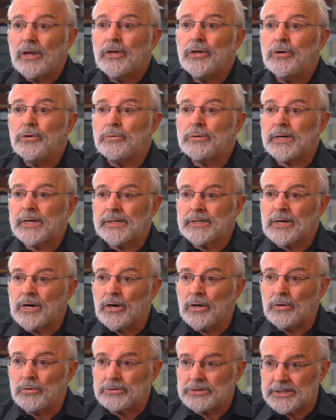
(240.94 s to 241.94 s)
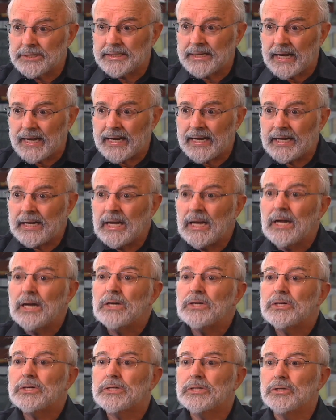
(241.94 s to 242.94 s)
You can go today
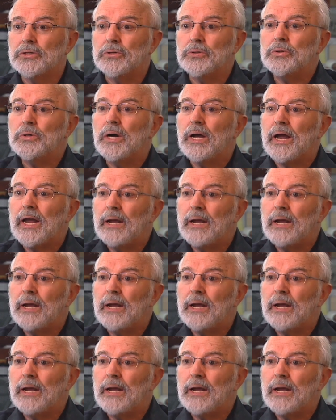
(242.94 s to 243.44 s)
to